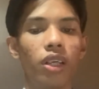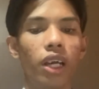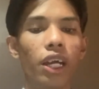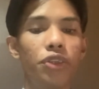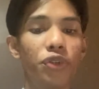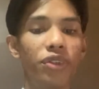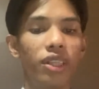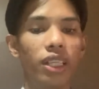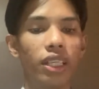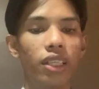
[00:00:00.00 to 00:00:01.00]
As
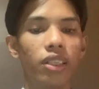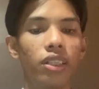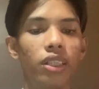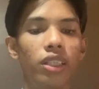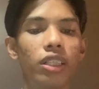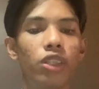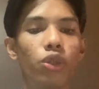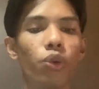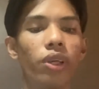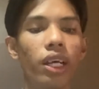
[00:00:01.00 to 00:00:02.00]
usually, the
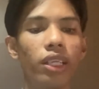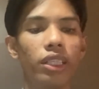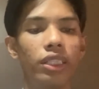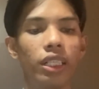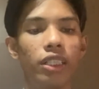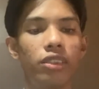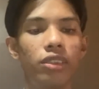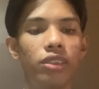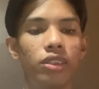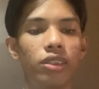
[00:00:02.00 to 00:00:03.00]
shoe rack
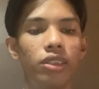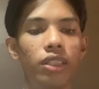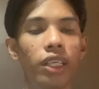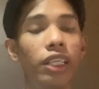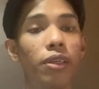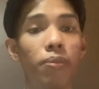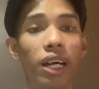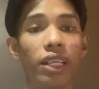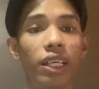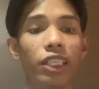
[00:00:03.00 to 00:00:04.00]
in the
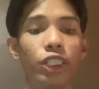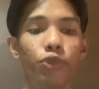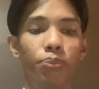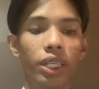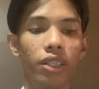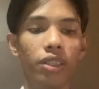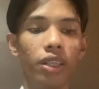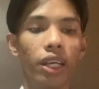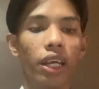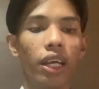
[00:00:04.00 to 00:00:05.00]
market is big
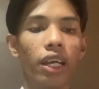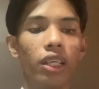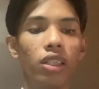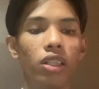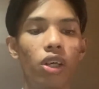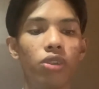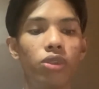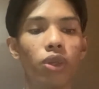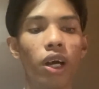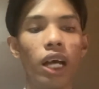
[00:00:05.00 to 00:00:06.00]
and
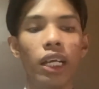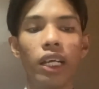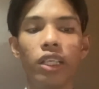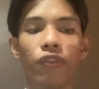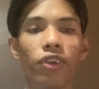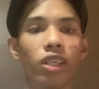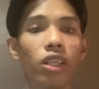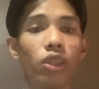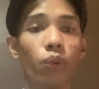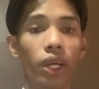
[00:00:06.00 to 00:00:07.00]
also hard and difficult
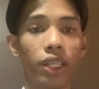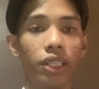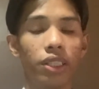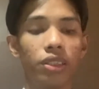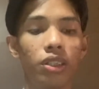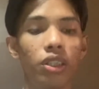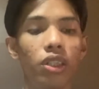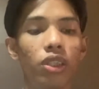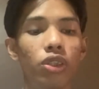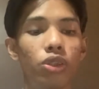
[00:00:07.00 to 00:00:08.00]
to handle.
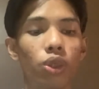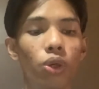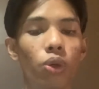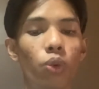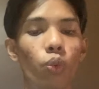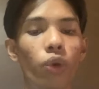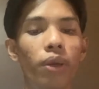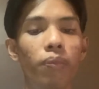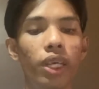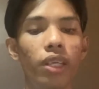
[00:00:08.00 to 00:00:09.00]
So we
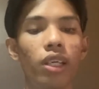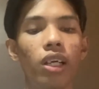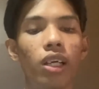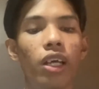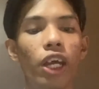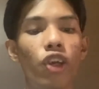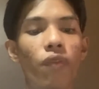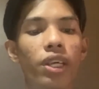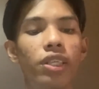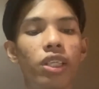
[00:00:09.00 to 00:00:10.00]
make
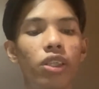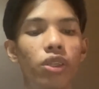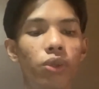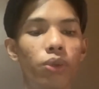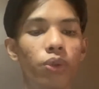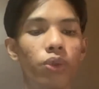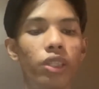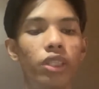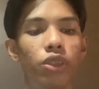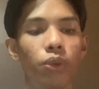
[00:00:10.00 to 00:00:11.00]
innovation to the
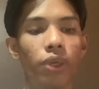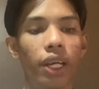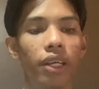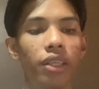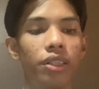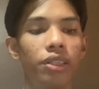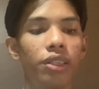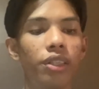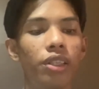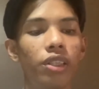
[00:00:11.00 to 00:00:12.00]
shoe rack
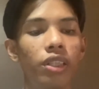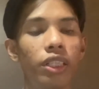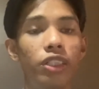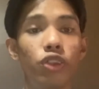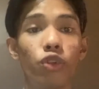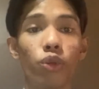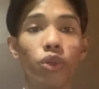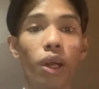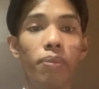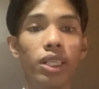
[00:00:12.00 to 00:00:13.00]
is
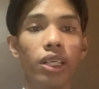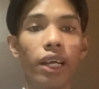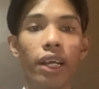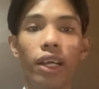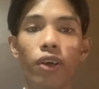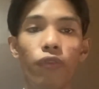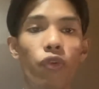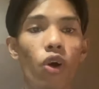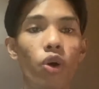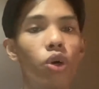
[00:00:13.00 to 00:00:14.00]
suitable and
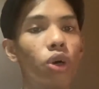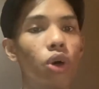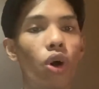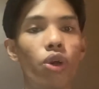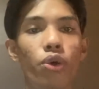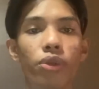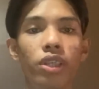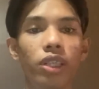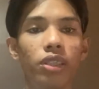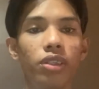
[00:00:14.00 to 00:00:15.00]
for all users.